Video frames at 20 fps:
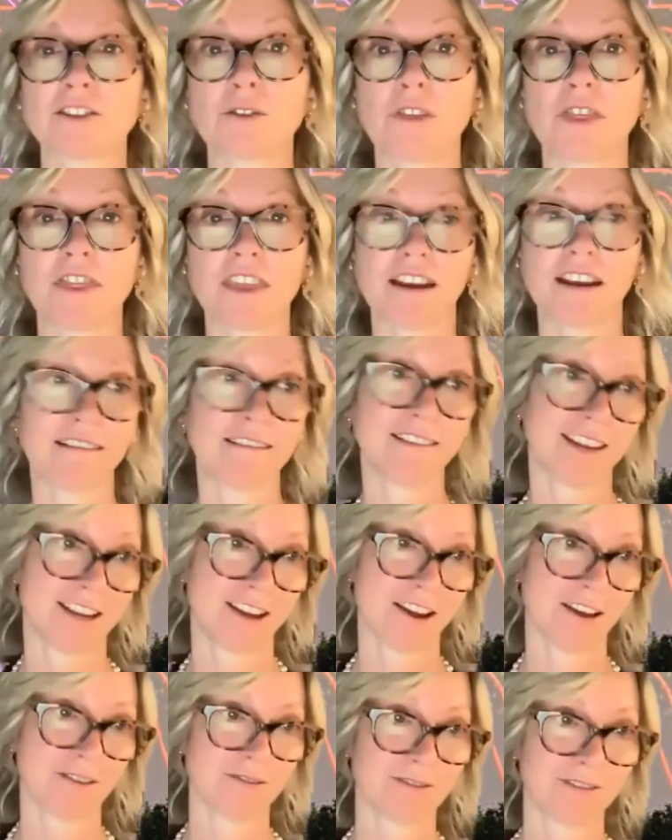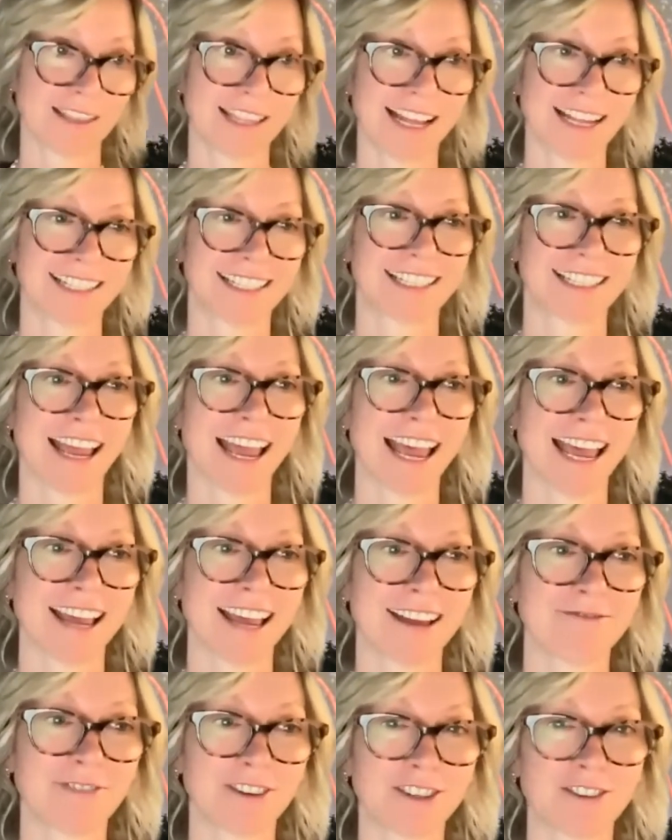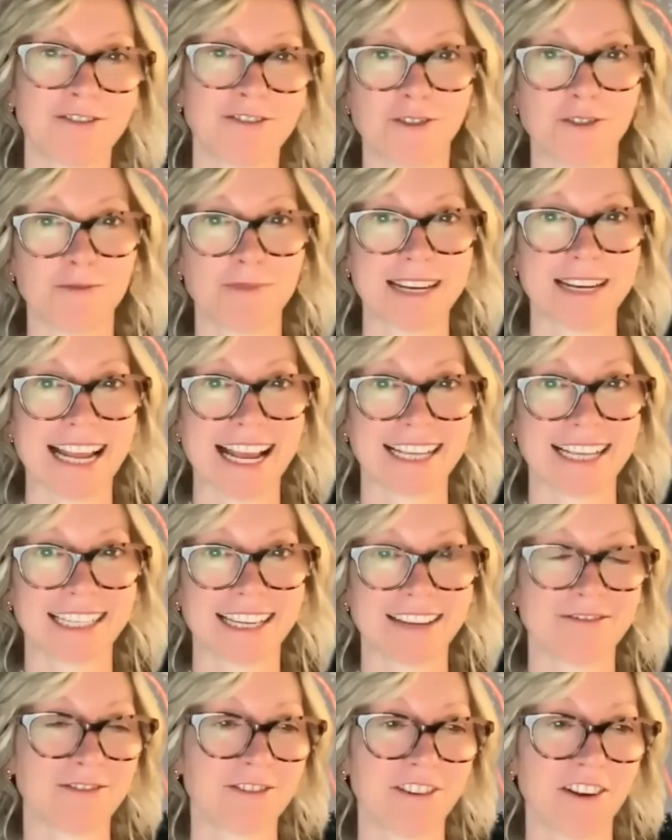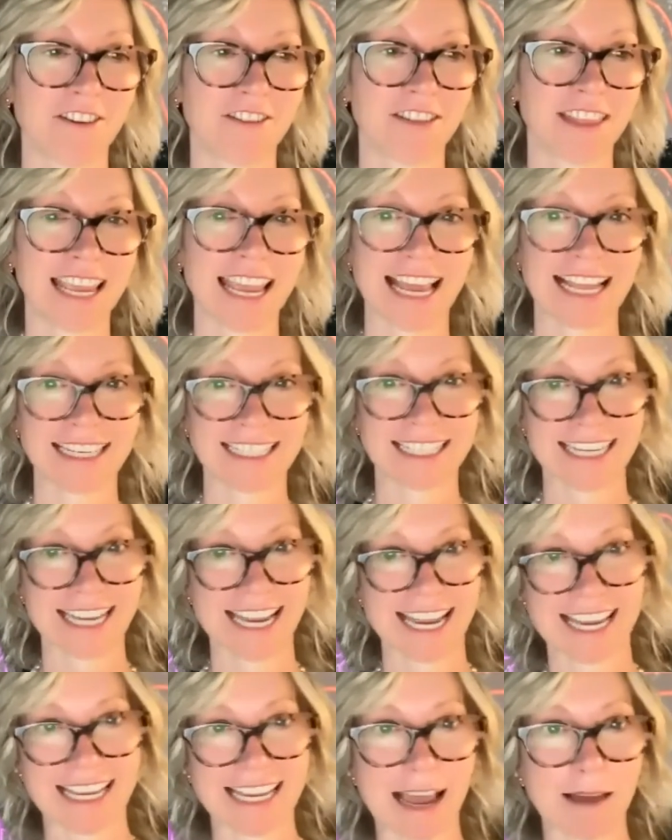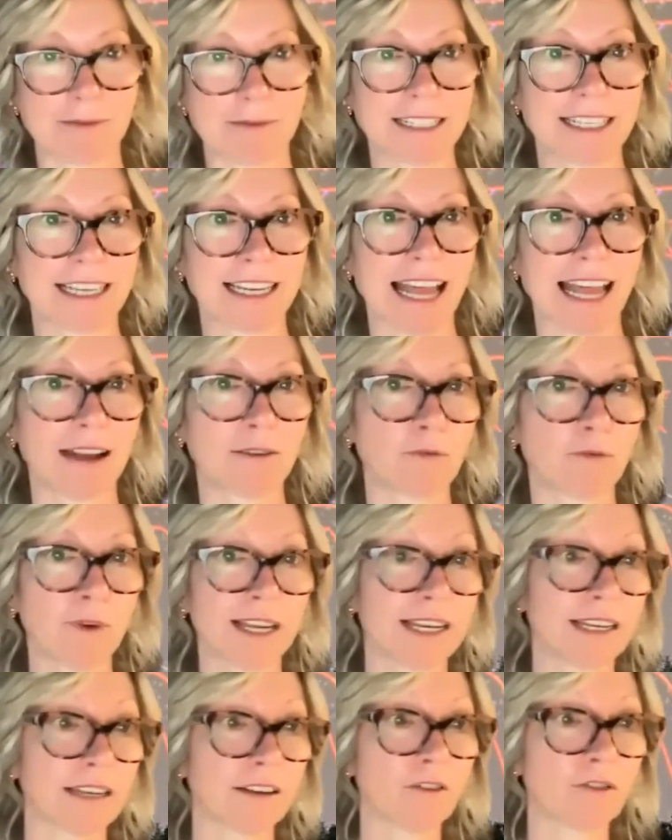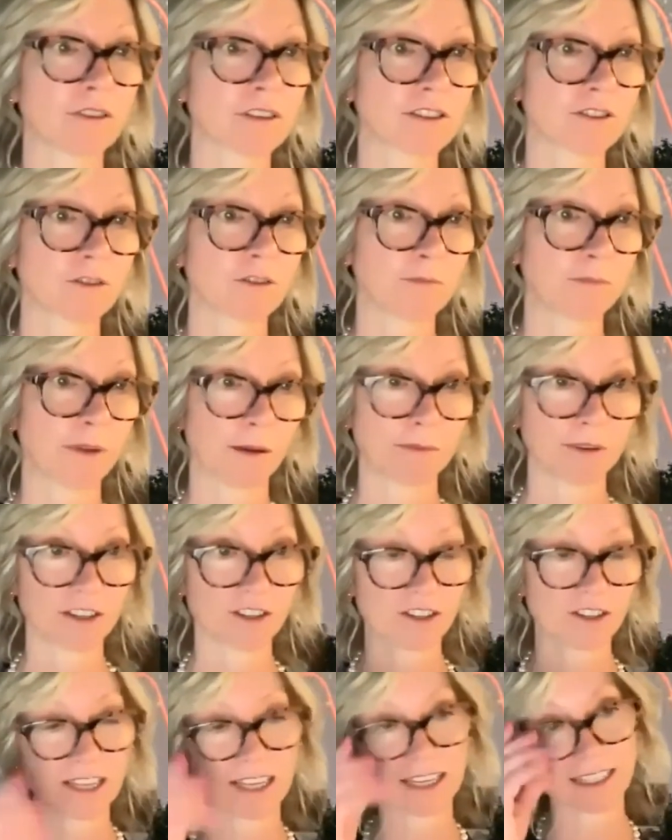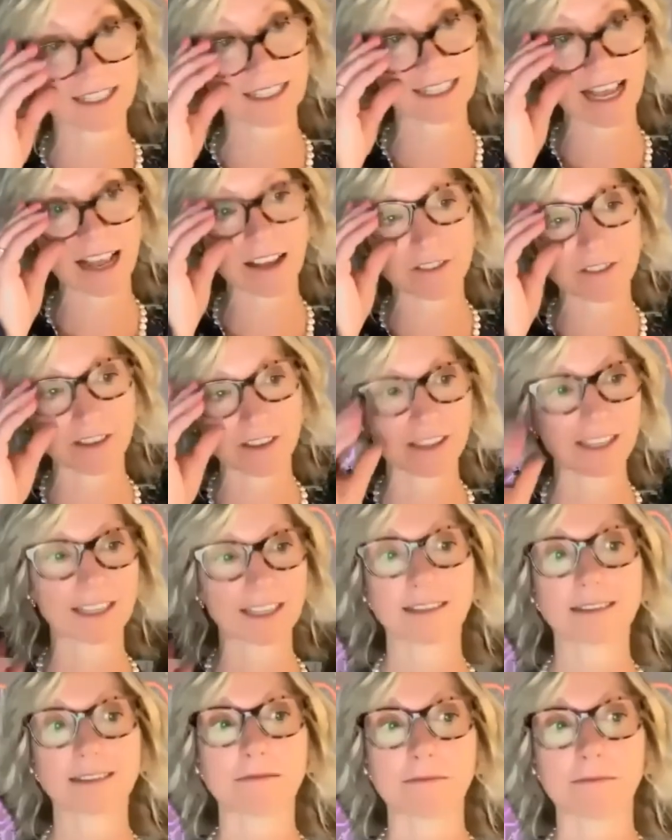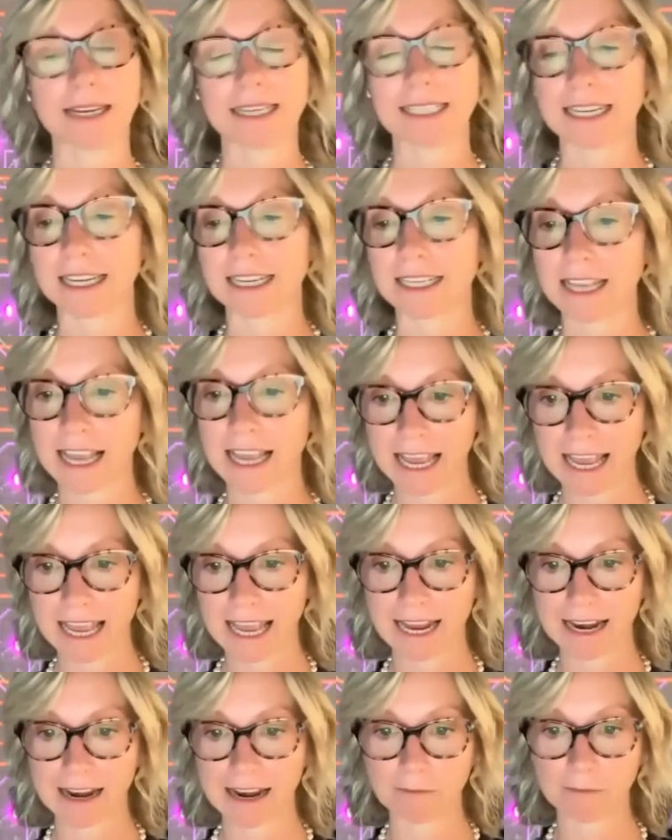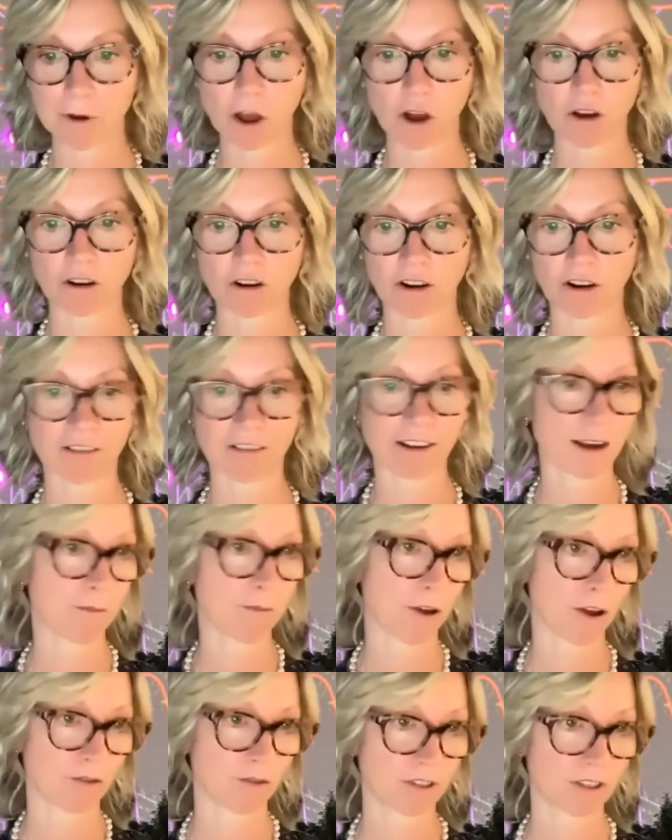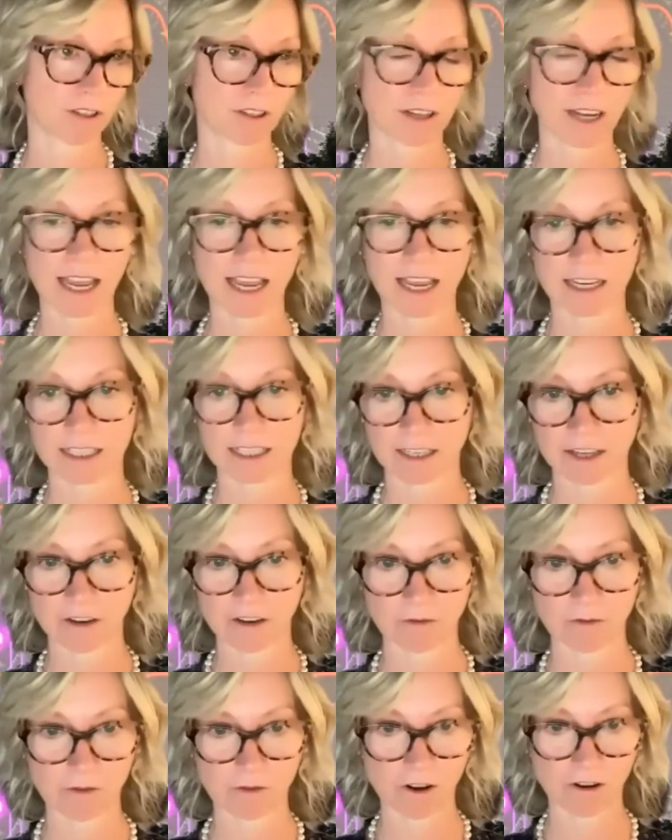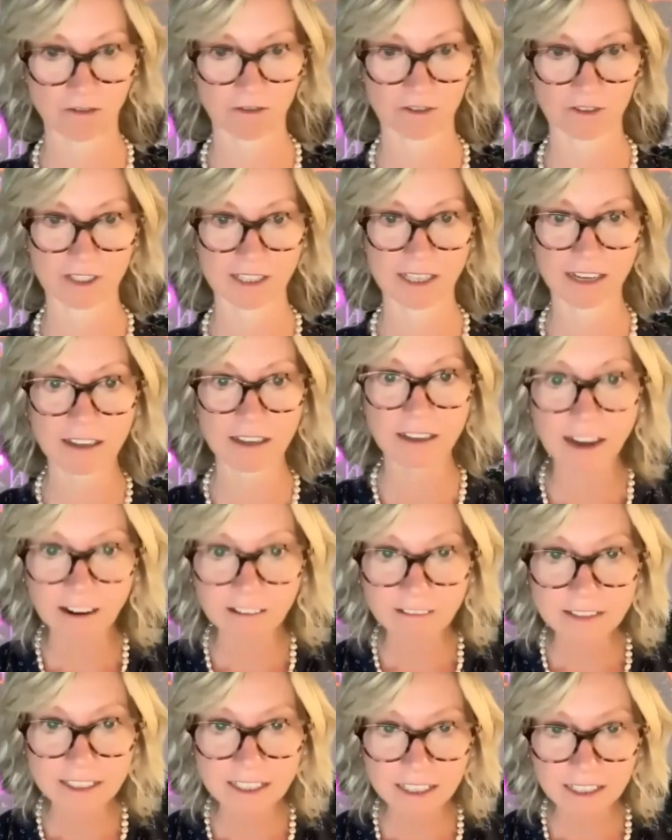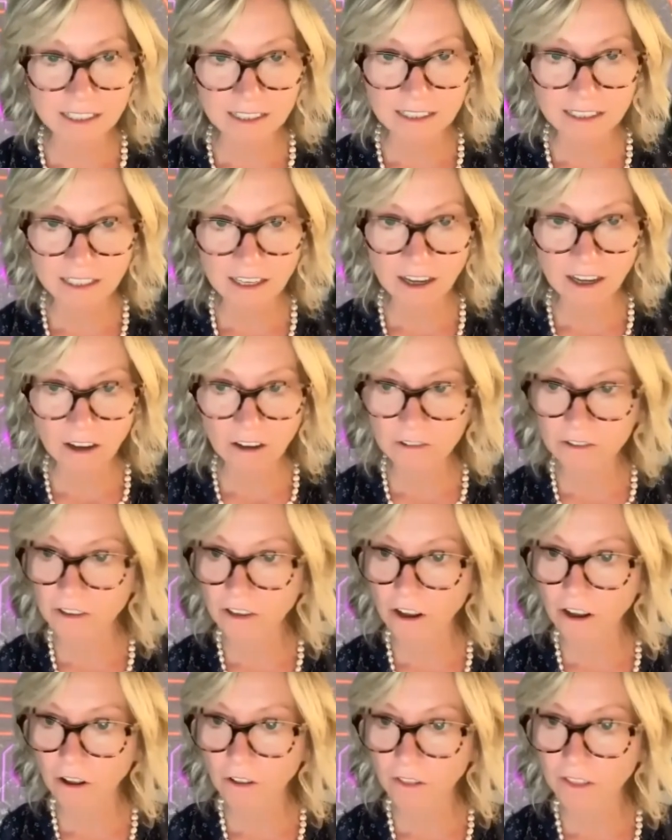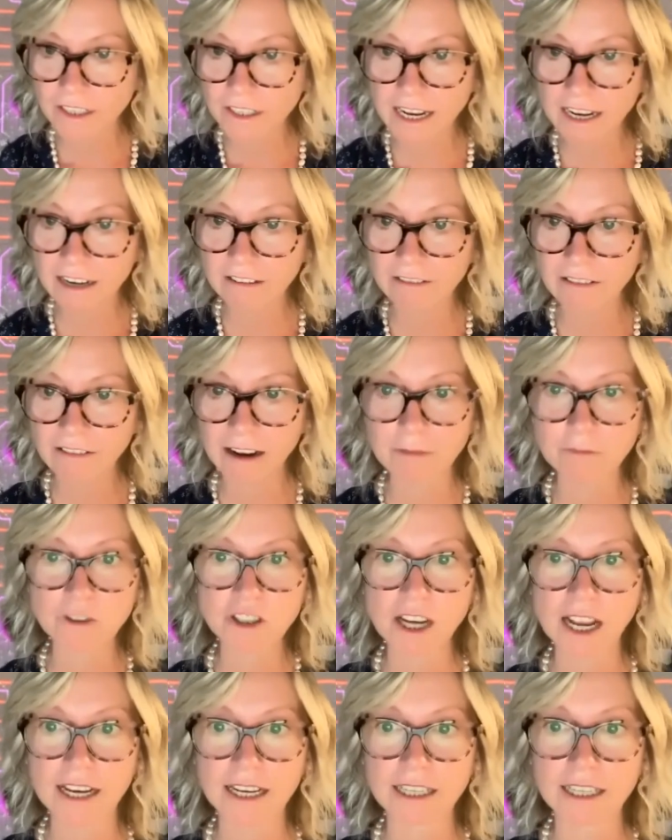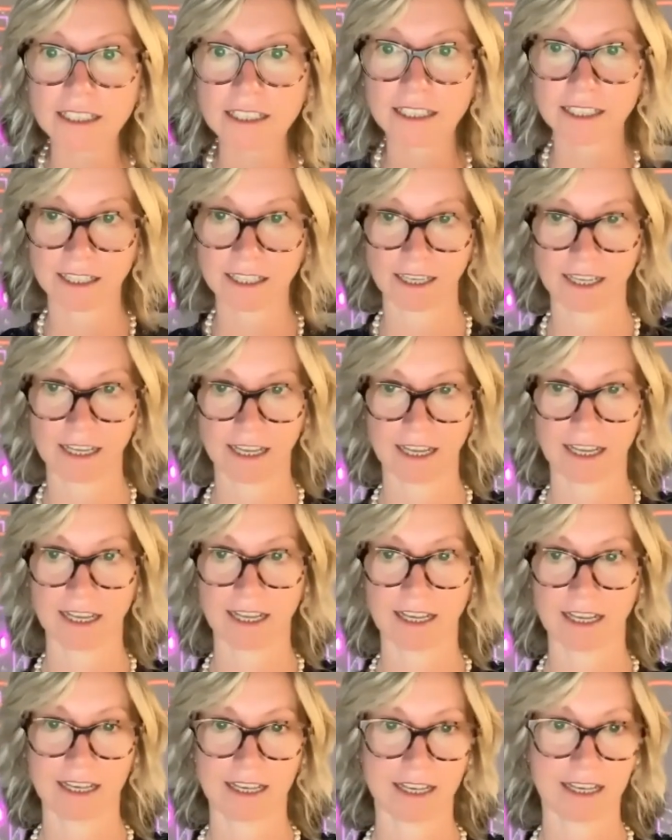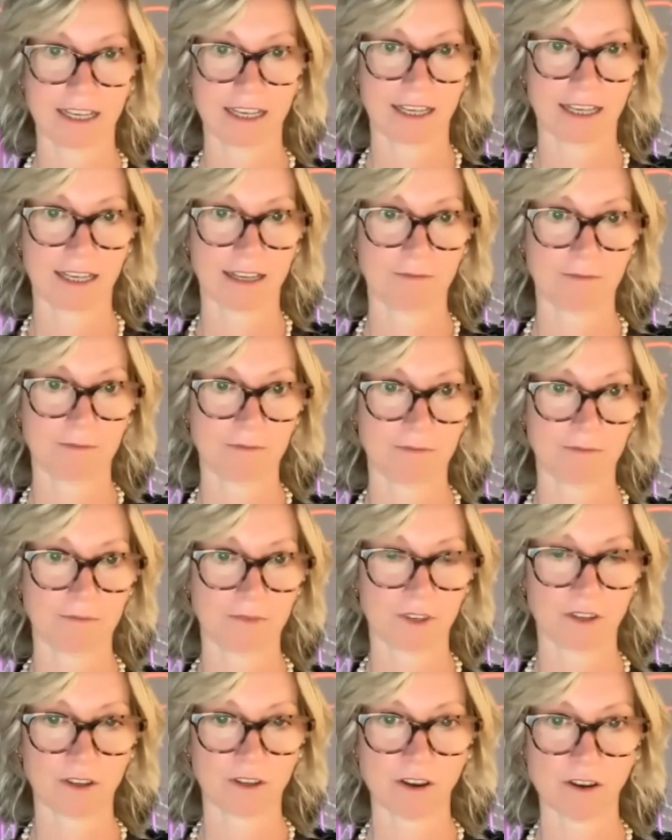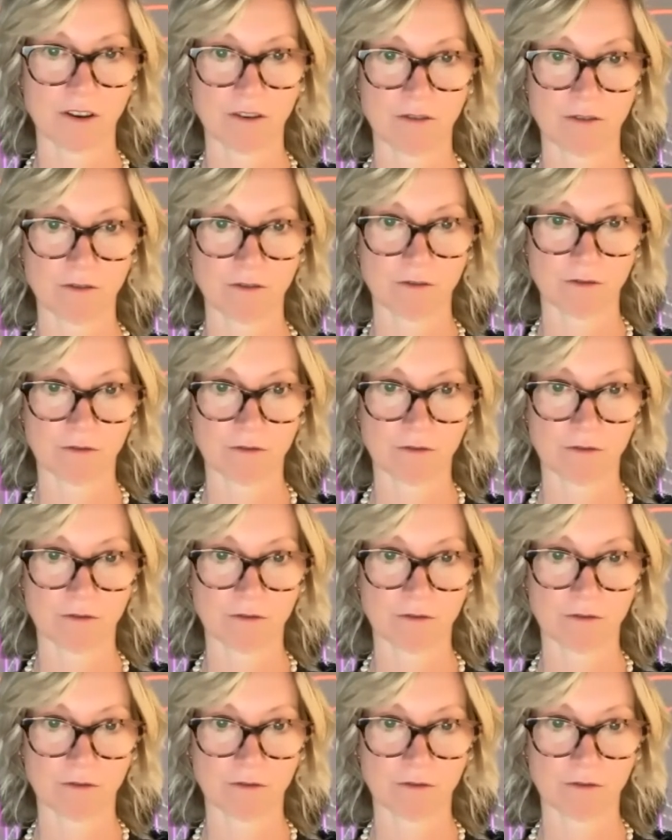So there you go. That's uh, what you've all been asking for on the LDA Capital. And we'll also publish this after this meeting in a blog or in a post uh, to you on Singularity on, on the Telegram channel. Um, so